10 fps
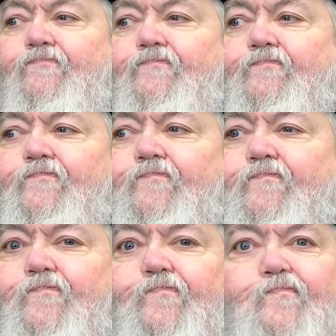
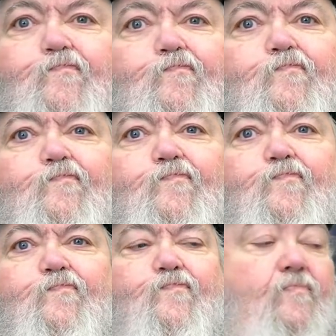
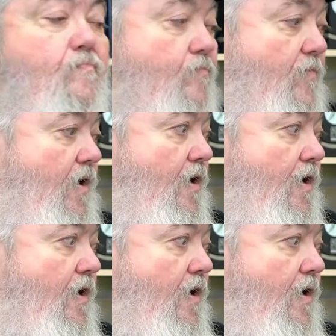No one is speaking in this clip.